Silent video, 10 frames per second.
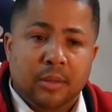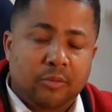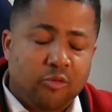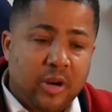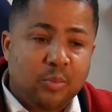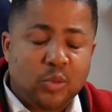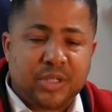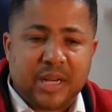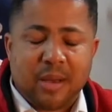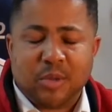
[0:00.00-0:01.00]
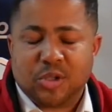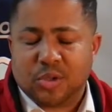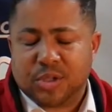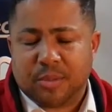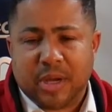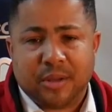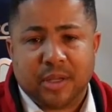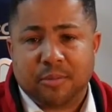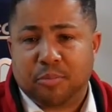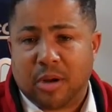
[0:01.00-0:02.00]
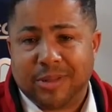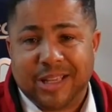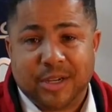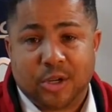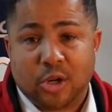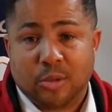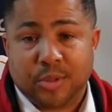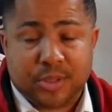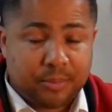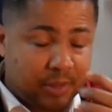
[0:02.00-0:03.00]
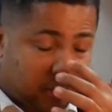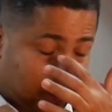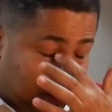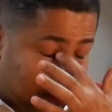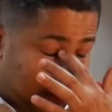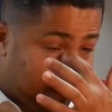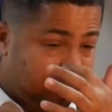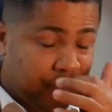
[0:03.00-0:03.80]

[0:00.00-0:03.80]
rim was damaged, so somehow they probably hit a curb or something like that,